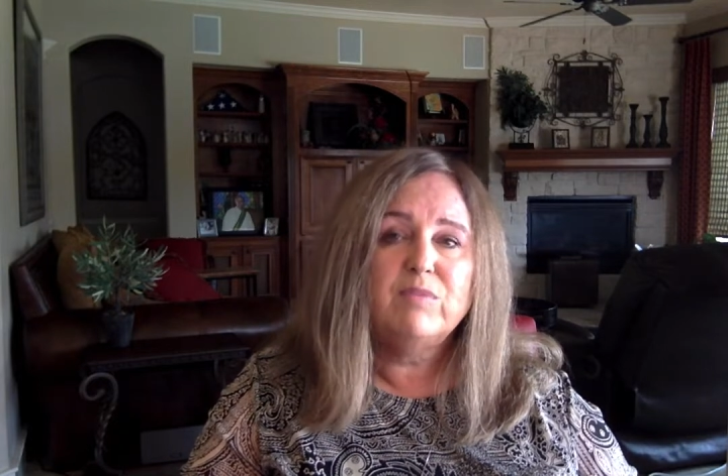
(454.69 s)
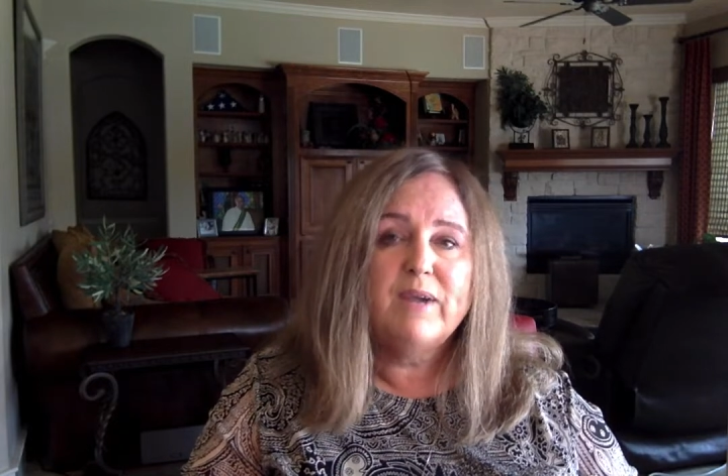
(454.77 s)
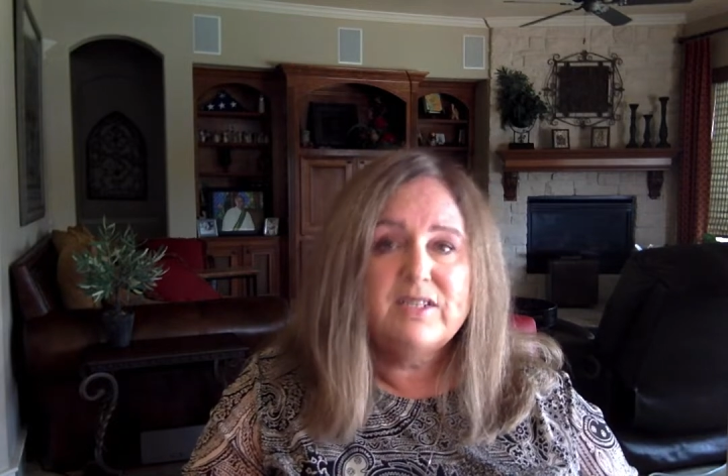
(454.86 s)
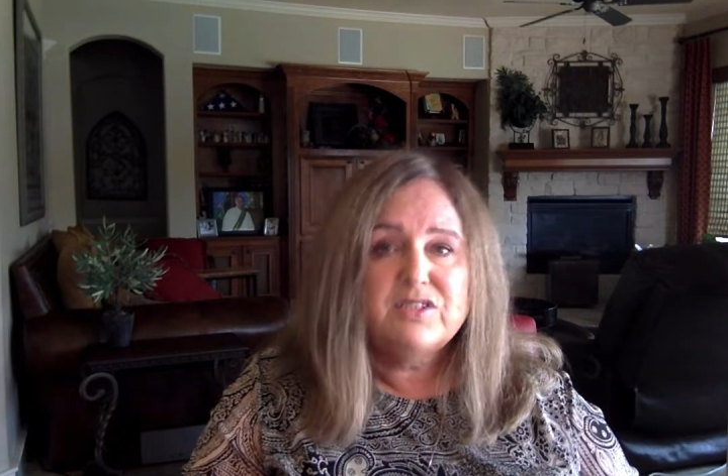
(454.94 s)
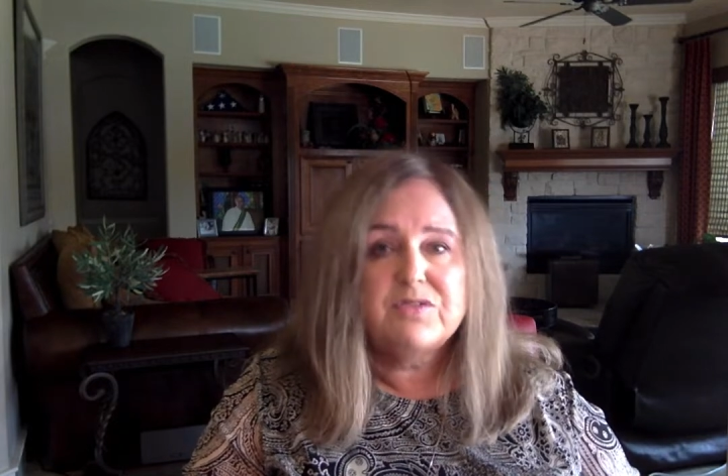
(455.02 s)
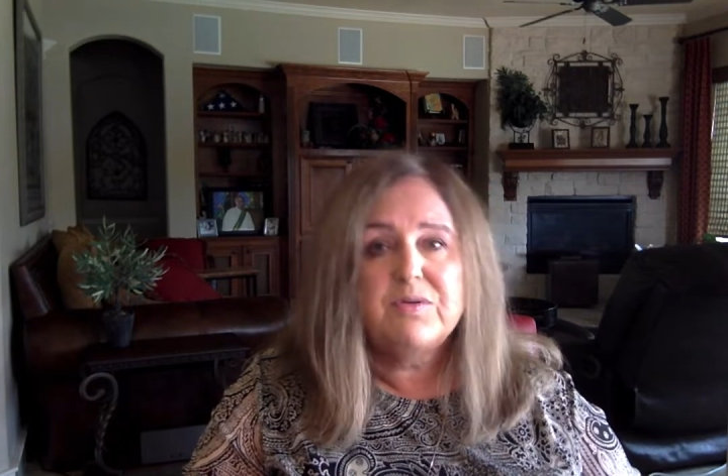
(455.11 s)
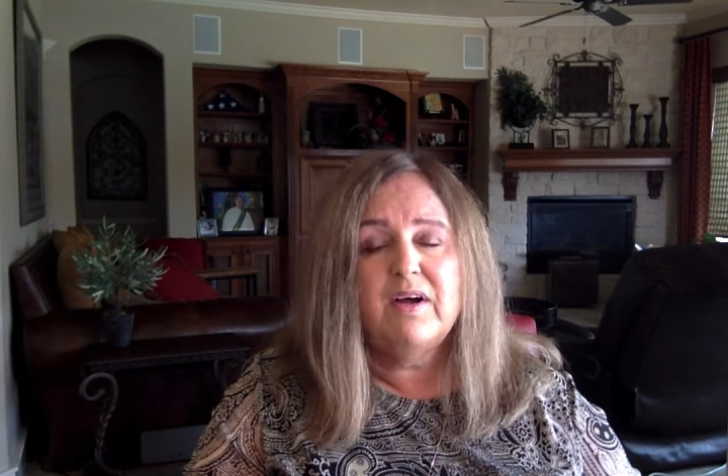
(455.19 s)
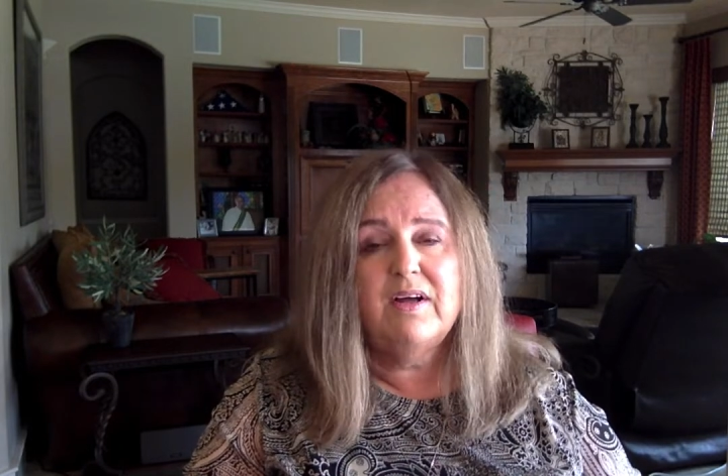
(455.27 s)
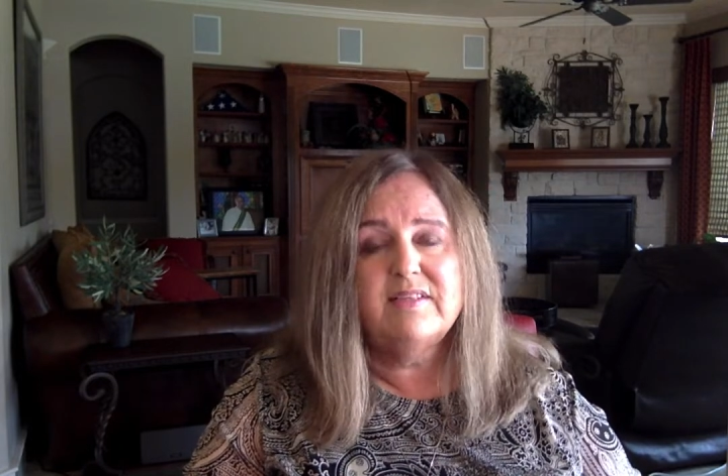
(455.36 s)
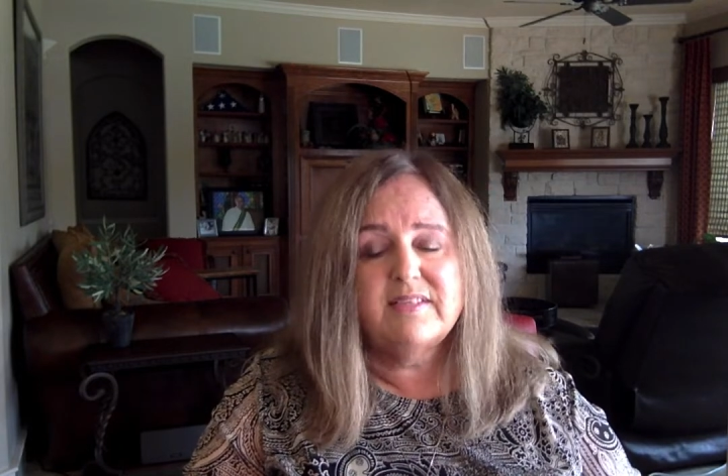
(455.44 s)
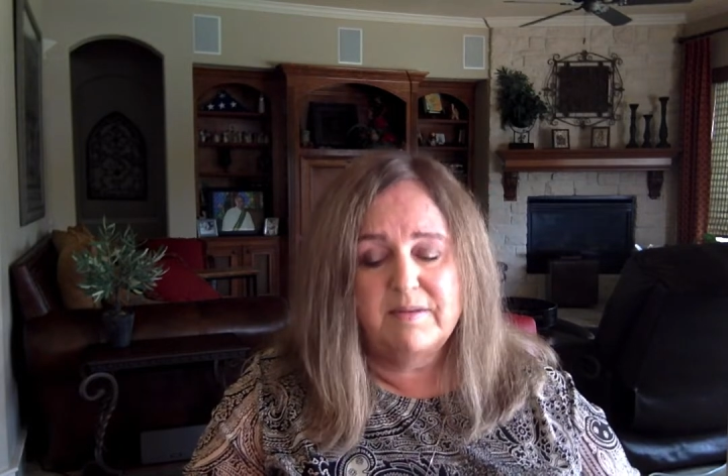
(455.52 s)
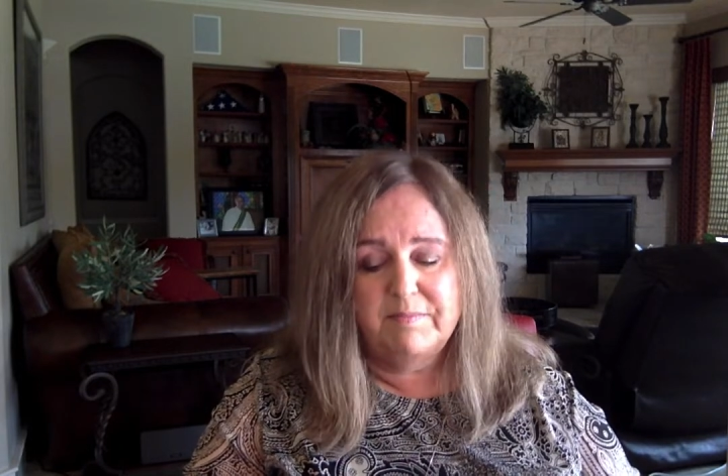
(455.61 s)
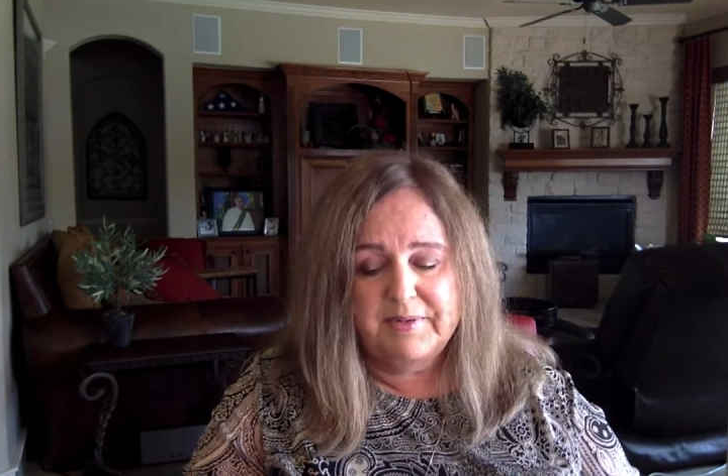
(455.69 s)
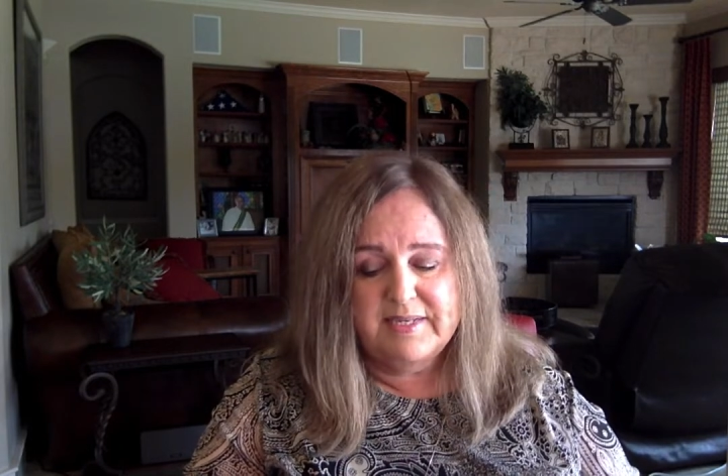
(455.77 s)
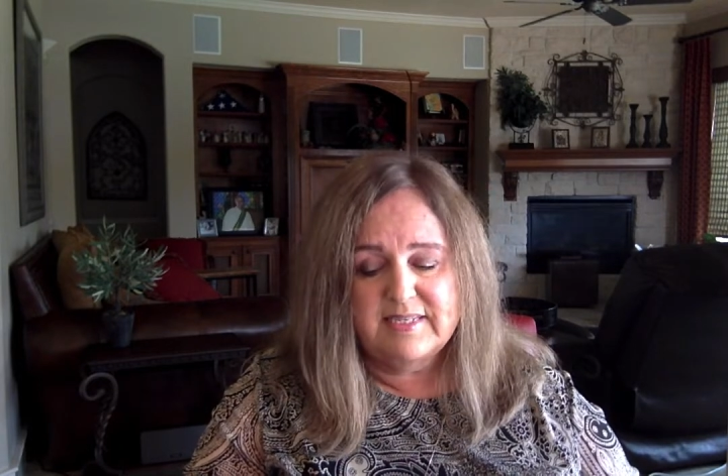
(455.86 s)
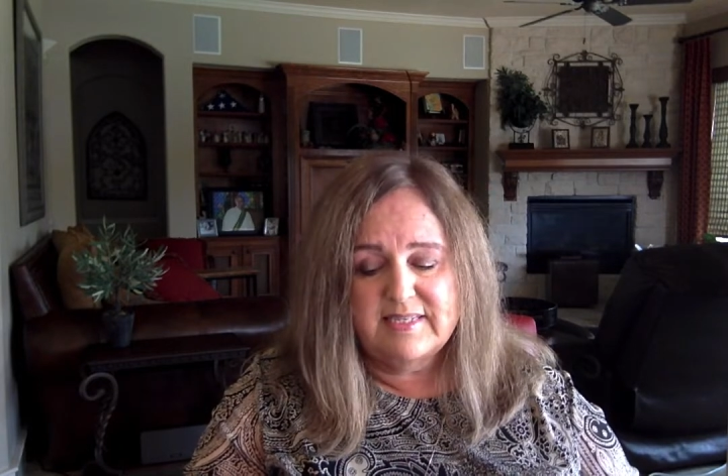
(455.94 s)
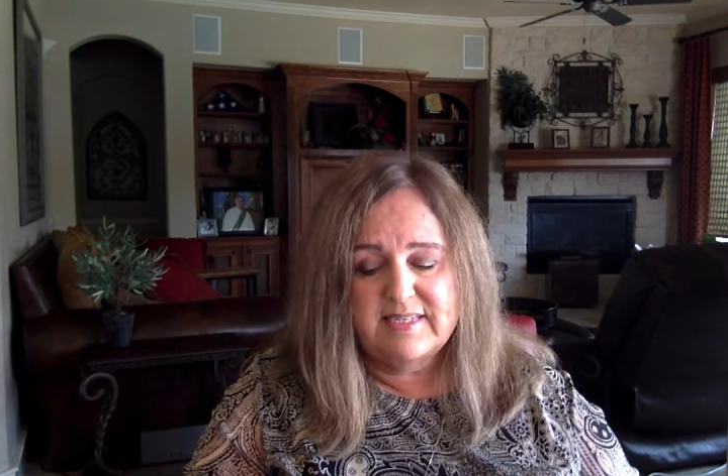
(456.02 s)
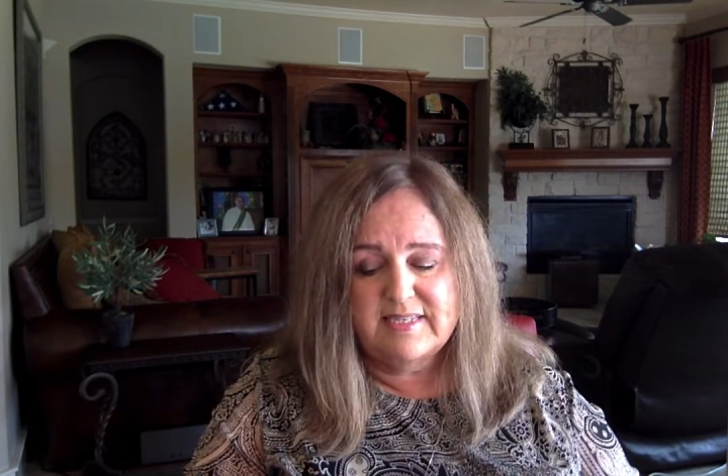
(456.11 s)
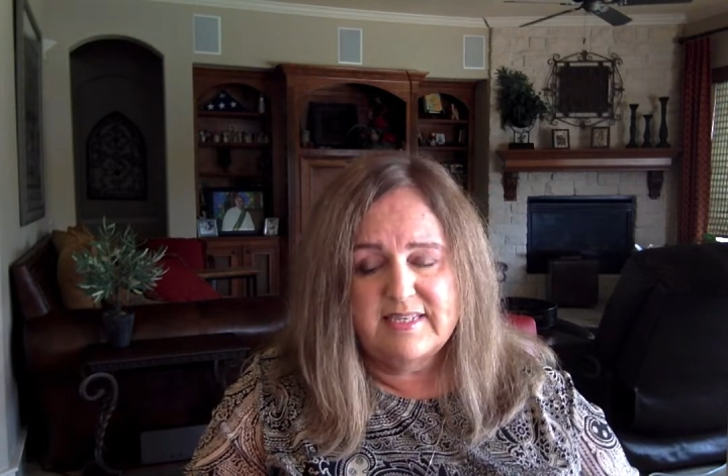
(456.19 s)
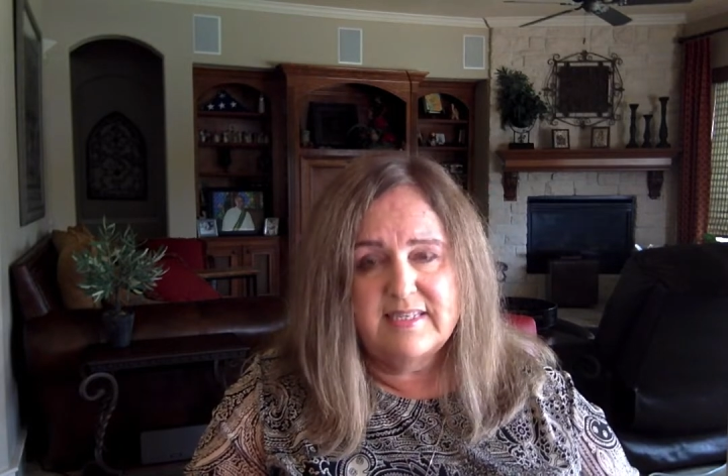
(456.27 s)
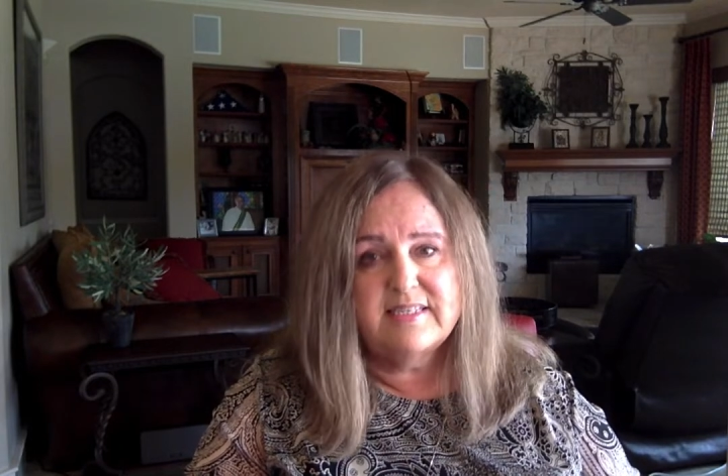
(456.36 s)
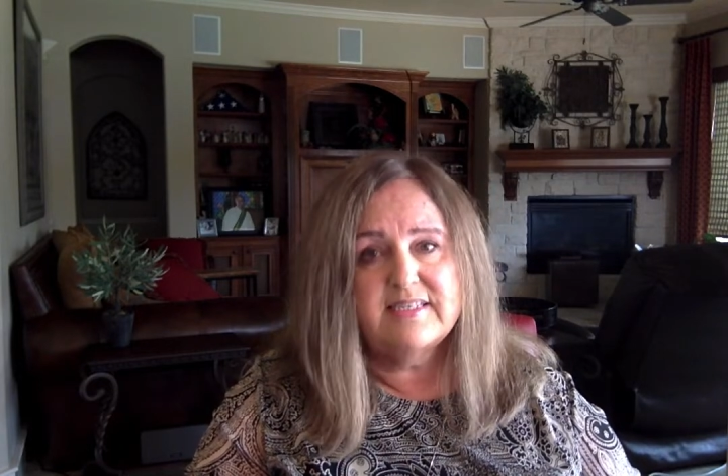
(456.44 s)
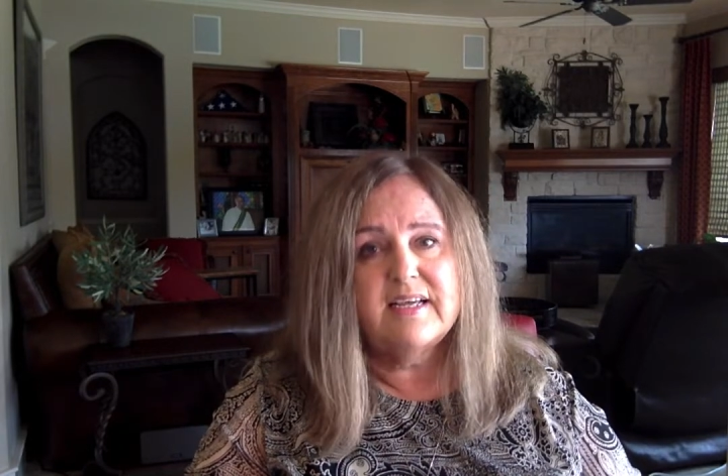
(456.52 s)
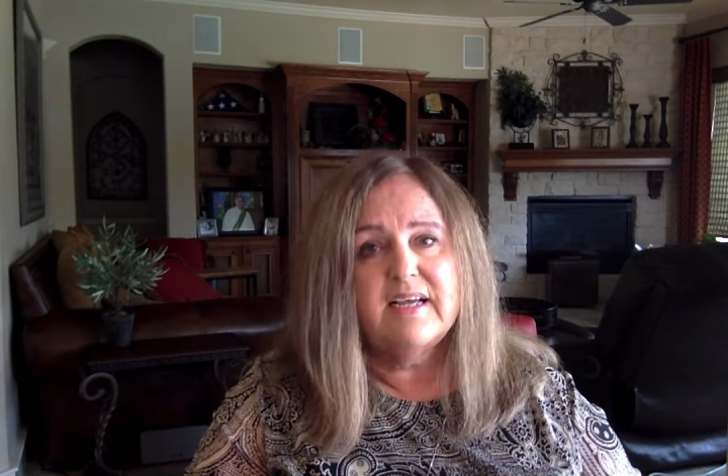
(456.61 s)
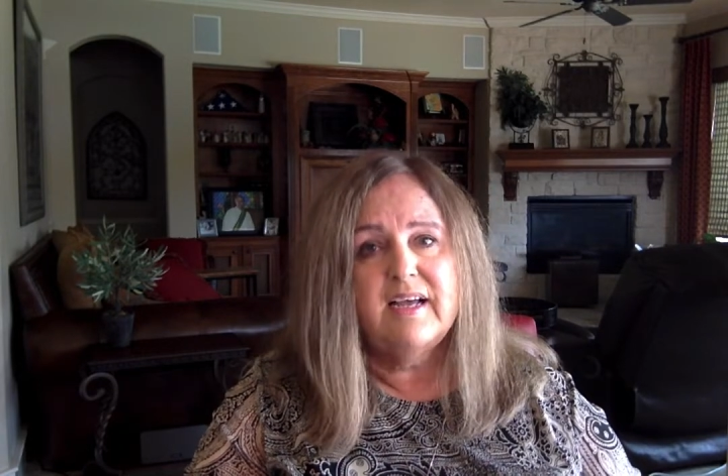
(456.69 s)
restaurants and businesses,